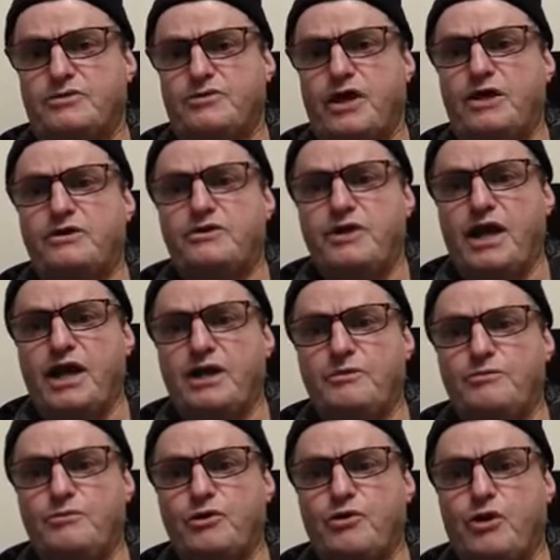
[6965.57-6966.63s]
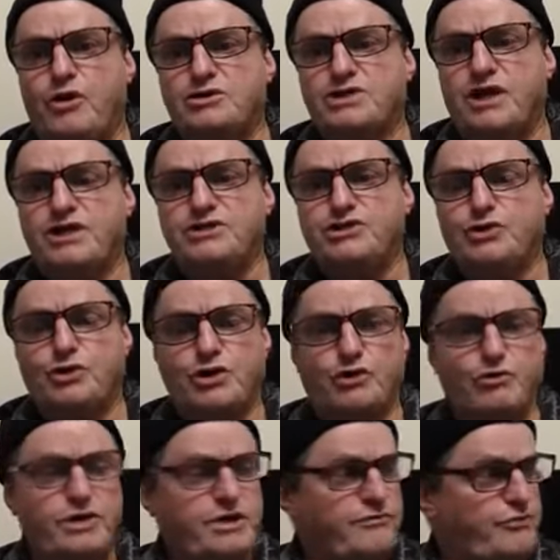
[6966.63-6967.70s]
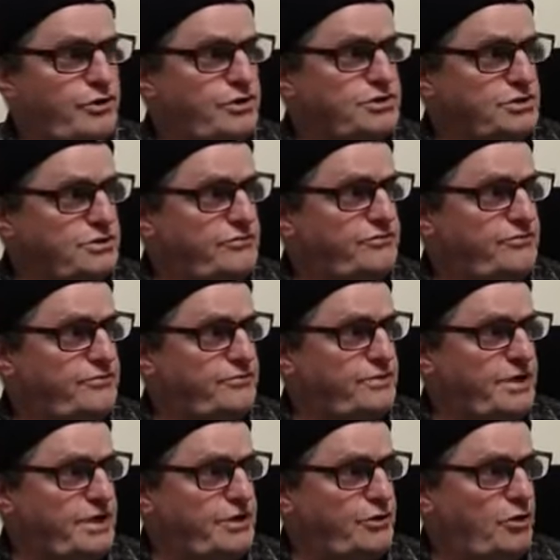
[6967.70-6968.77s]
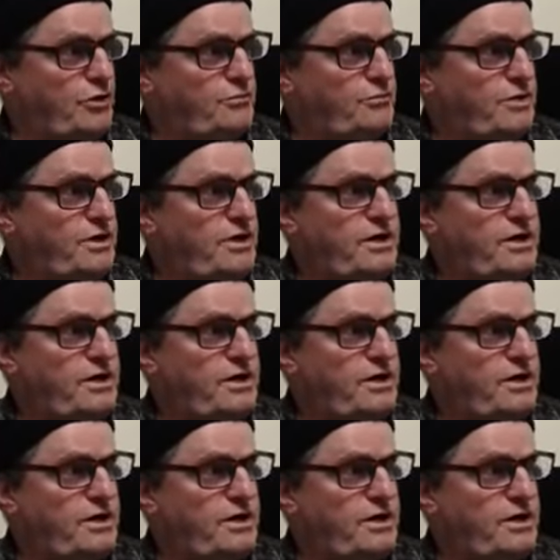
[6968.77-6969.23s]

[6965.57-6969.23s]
that name got changed to a Greek version of Edom,